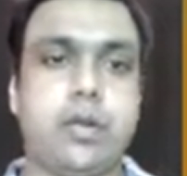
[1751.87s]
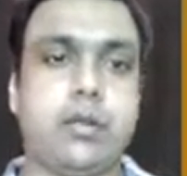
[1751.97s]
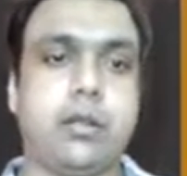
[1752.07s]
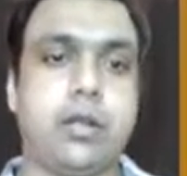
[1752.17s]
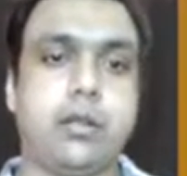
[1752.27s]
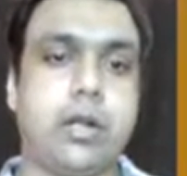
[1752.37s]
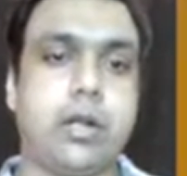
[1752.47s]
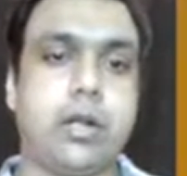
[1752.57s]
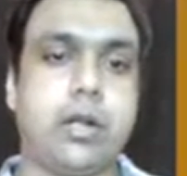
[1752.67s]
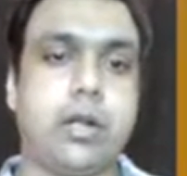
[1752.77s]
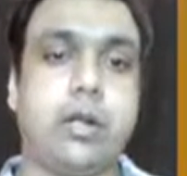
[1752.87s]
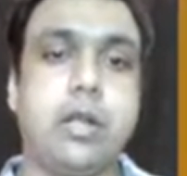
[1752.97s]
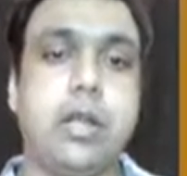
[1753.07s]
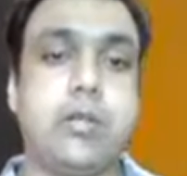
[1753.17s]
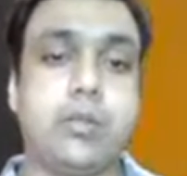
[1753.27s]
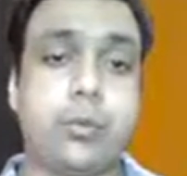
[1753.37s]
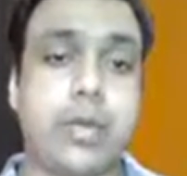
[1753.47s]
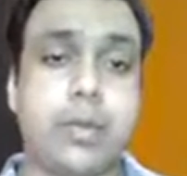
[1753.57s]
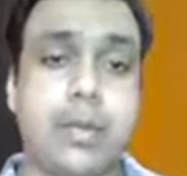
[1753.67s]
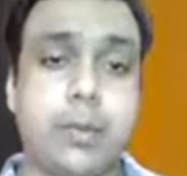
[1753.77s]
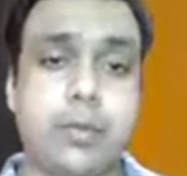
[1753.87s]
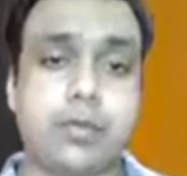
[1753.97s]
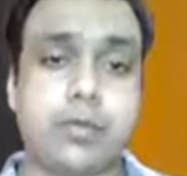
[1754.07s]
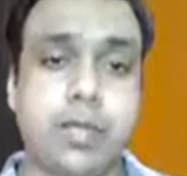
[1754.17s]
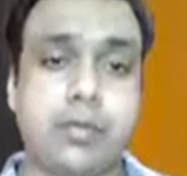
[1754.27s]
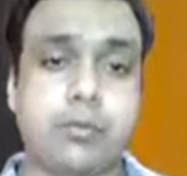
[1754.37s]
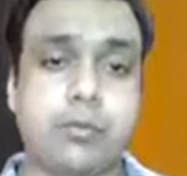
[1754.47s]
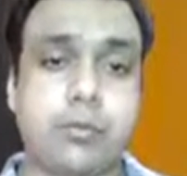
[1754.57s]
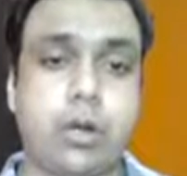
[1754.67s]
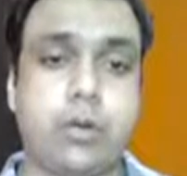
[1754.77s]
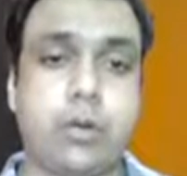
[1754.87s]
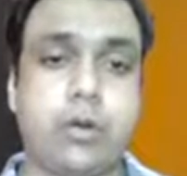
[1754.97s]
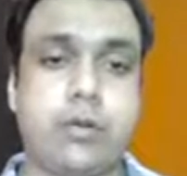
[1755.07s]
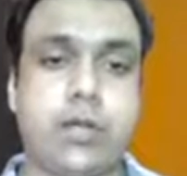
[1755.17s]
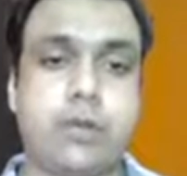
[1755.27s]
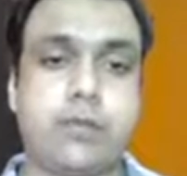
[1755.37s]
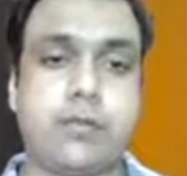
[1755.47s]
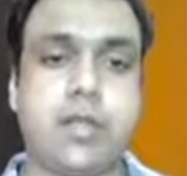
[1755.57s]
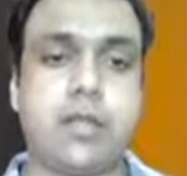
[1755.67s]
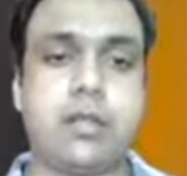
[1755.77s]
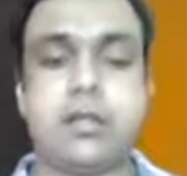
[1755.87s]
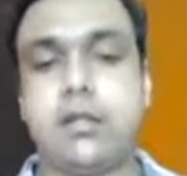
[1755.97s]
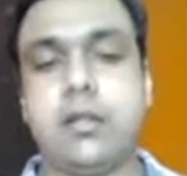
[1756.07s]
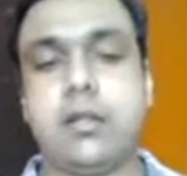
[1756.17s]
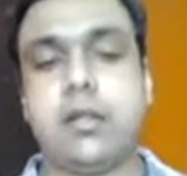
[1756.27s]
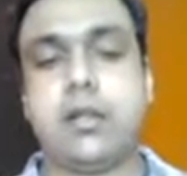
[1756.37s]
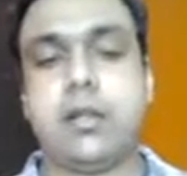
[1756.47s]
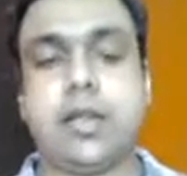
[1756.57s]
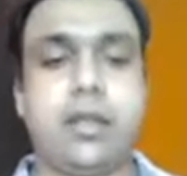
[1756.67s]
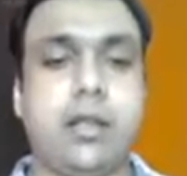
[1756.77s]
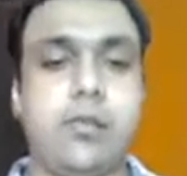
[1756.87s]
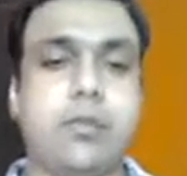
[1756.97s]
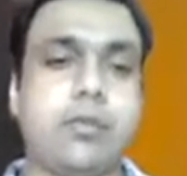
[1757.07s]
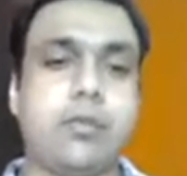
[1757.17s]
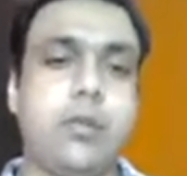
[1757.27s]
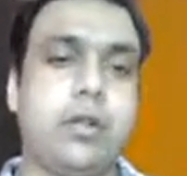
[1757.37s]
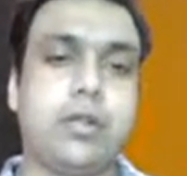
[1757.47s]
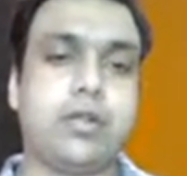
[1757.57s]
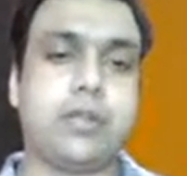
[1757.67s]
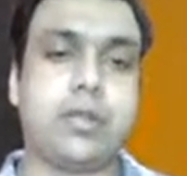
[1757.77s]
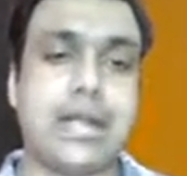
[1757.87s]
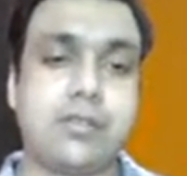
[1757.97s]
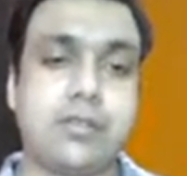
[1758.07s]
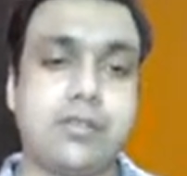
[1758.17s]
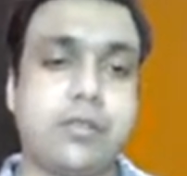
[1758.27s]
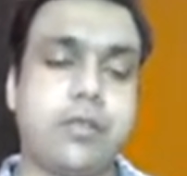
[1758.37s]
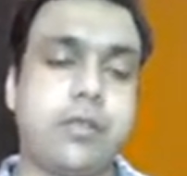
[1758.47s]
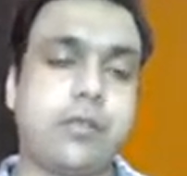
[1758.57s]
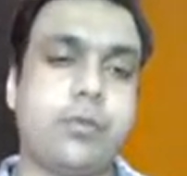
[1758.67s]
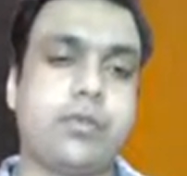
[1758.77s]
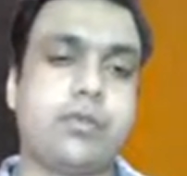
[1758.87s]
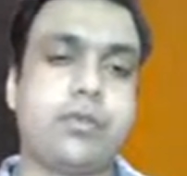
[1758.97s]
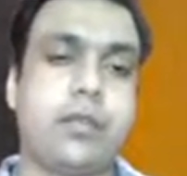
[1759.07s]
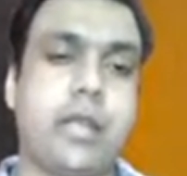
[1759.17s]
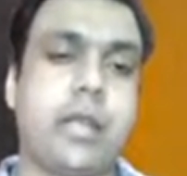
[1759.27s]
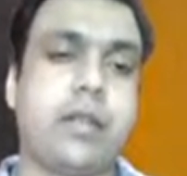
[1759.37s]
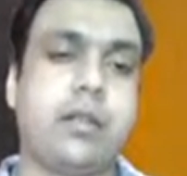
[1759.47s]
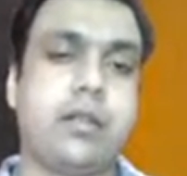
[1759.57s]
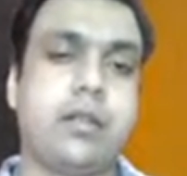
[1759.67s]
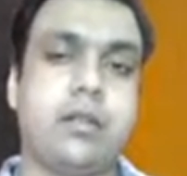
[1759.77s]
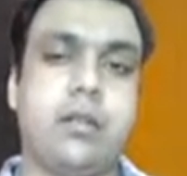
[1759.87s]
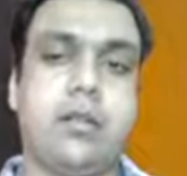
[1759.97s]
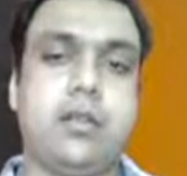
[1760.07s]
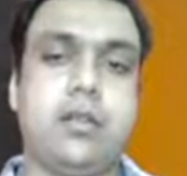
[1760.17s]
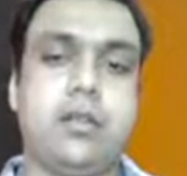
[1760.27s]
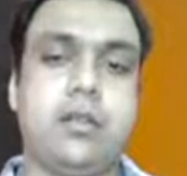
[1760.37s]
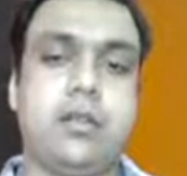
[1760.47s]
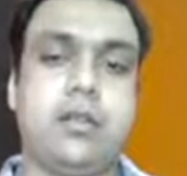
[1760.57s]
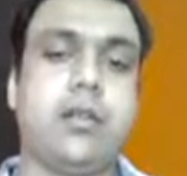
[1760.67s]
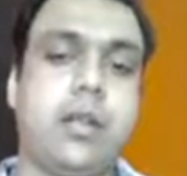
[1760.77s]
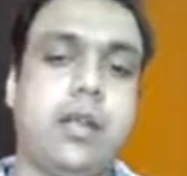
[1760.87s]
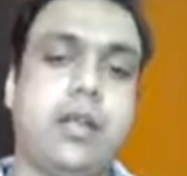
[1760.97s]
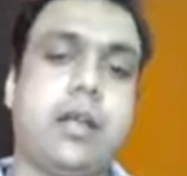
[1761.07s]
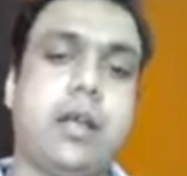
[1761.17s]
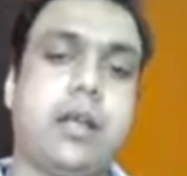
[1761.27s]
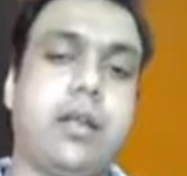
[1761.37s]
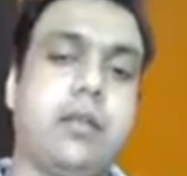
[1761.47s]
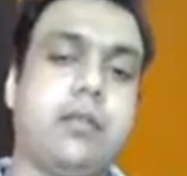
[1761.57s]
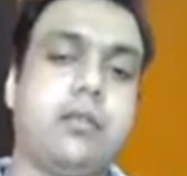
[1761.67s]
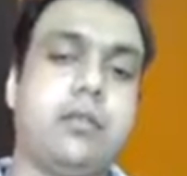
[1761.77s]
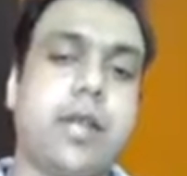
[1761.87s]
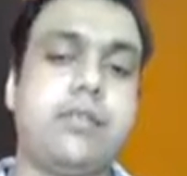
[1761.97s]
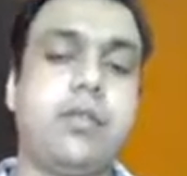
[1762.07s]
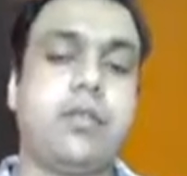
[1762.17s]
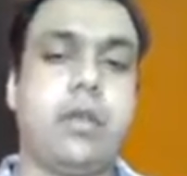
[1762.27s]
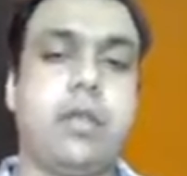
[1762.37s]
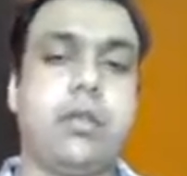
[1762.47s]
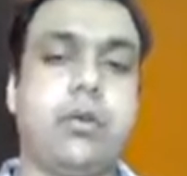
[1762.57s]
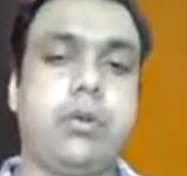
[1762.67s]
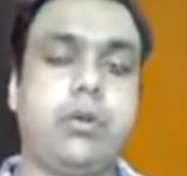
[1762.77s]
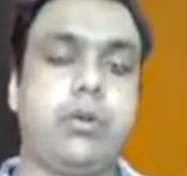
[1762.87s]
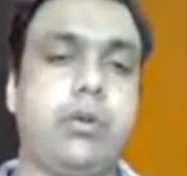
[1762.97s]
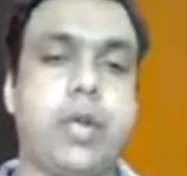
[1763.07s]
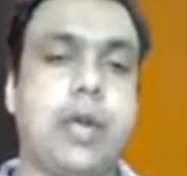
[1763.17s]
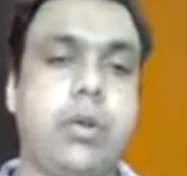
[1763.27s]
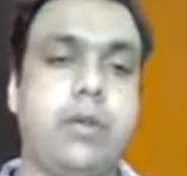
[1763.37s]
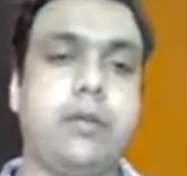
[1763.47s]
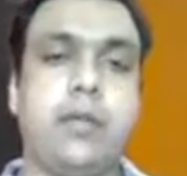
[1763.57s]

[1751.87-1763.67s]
the required output or not. So we are able to see the small window over here. See, it is visible to us. So that's the surface we just created, right? And that's the way you can